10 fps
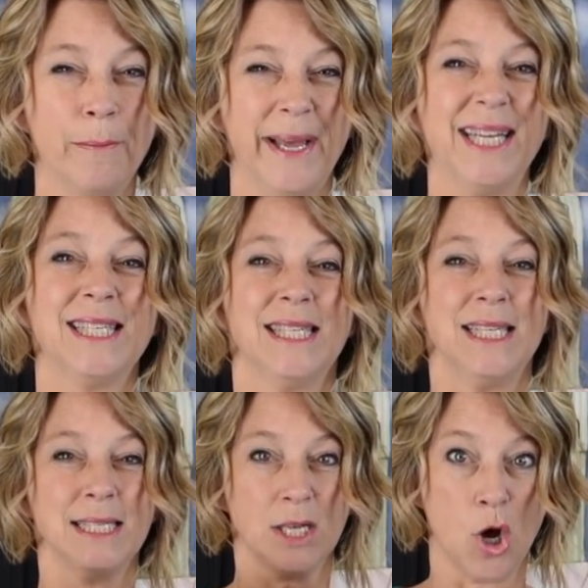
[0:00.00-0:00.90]

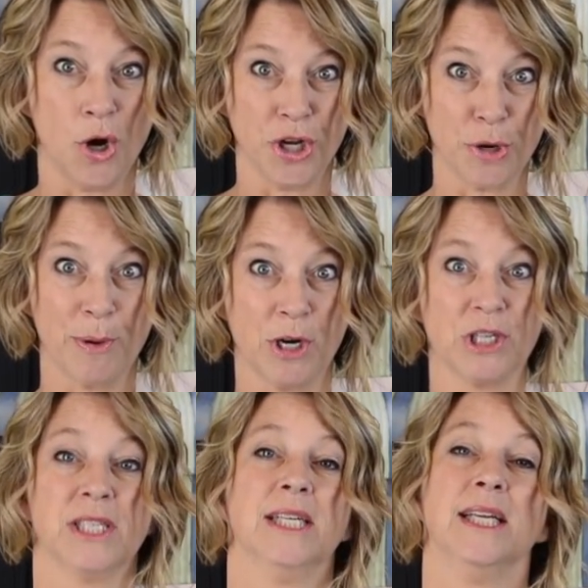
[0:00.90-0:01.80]
medicines on your
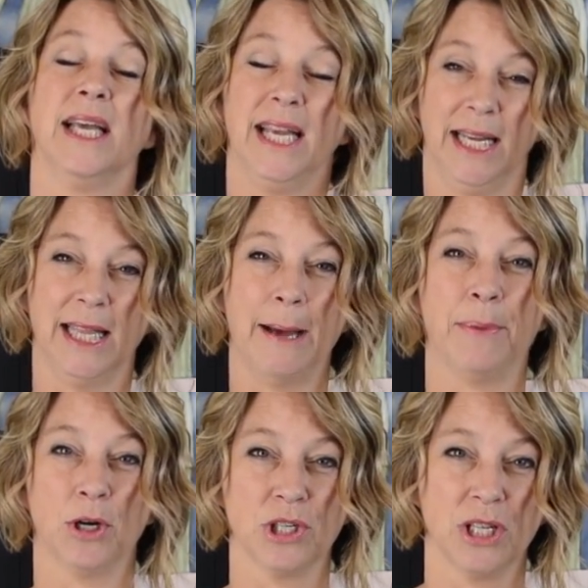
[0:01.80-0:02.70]
person in that
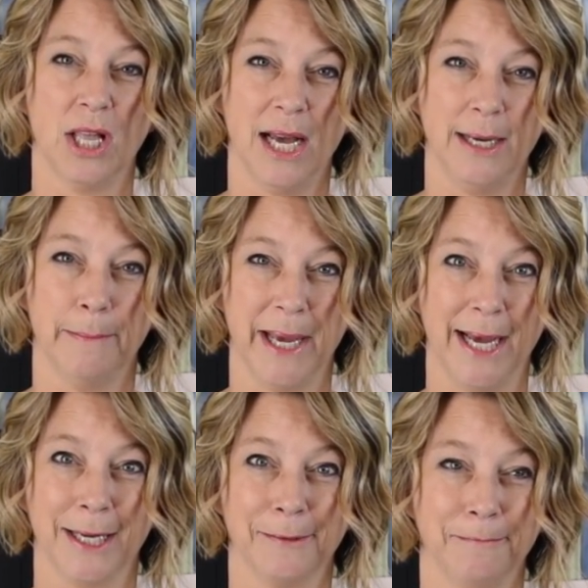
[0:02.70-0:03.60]
personal item
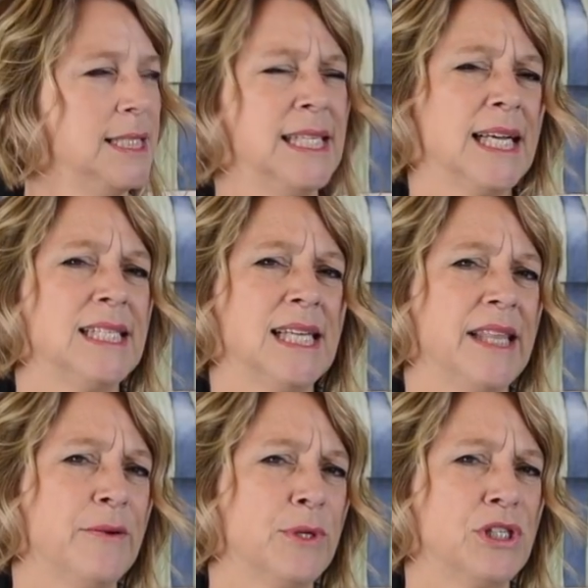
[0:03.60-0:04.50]
bag. Did I say
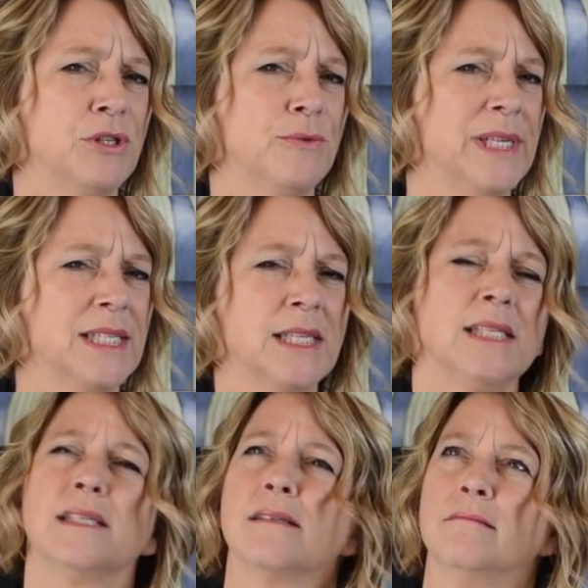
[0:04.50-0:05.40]
there were 2
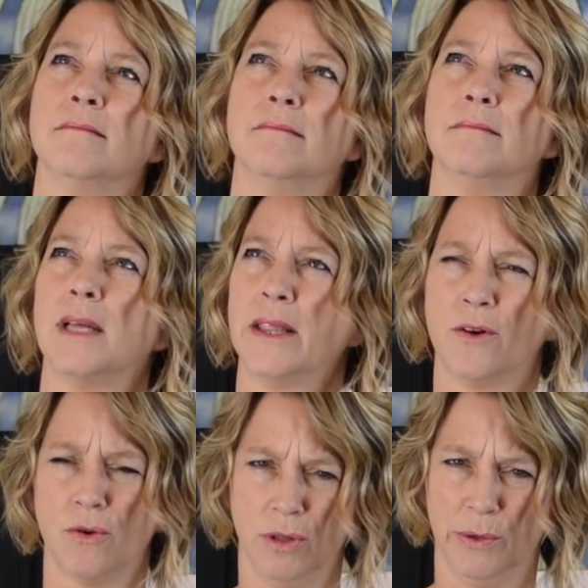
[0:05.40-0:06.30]
reasons?
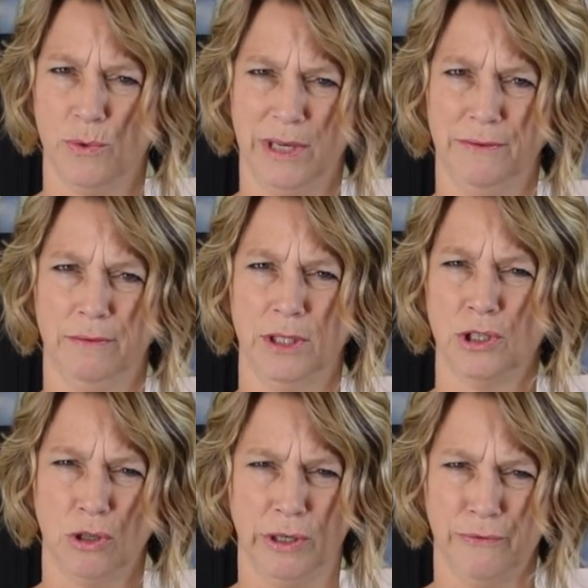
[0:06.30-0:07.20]
There's only
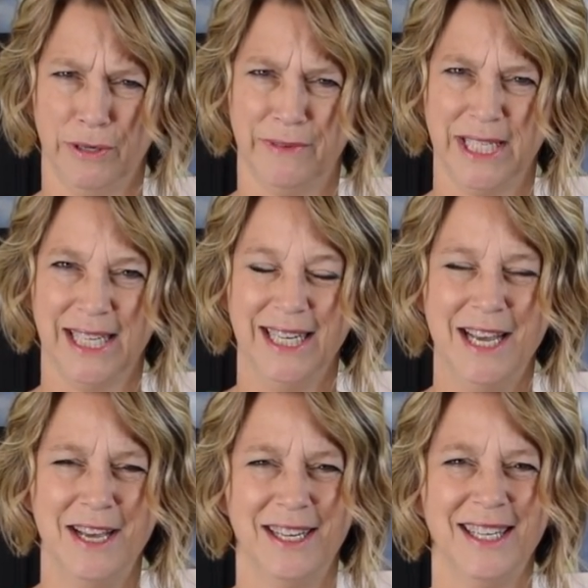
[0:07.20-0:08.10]
one reason.
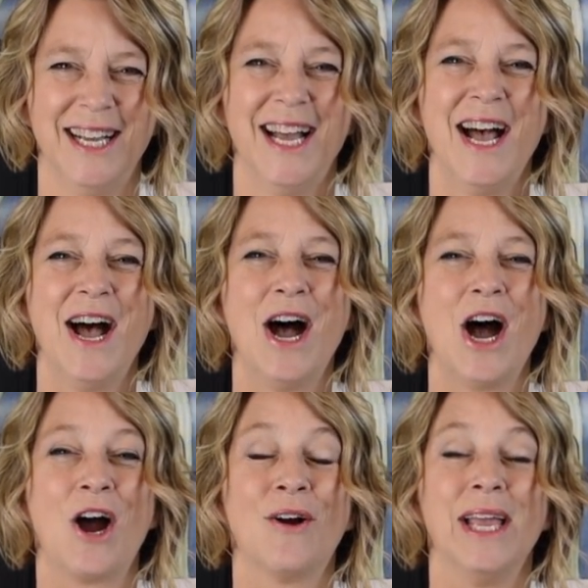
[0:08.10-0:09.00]

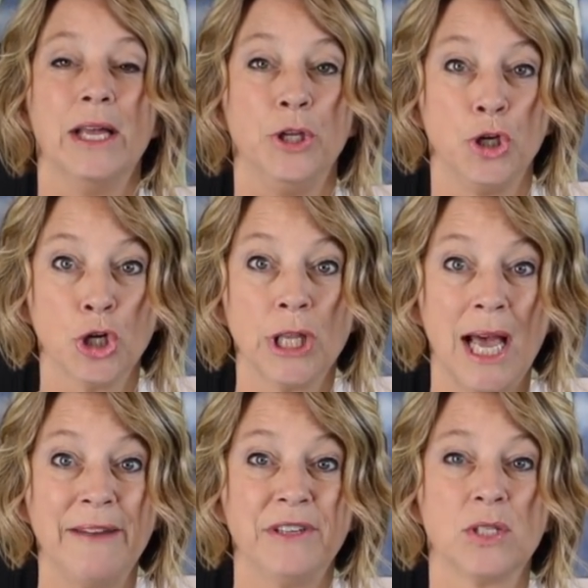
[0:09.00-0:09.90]
All right, and your
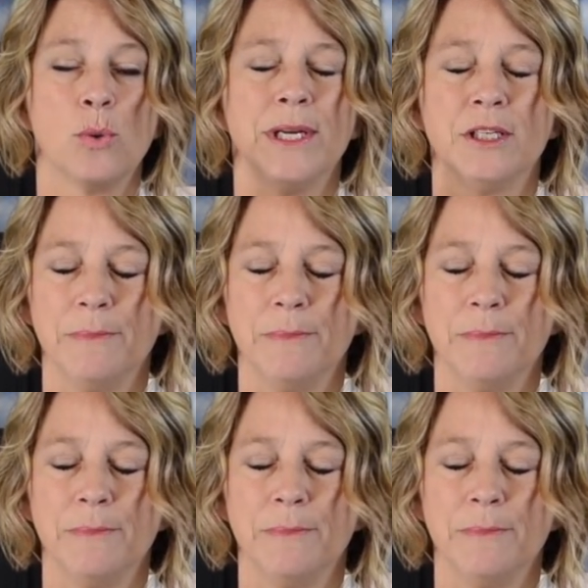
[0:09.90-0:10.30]
life is going to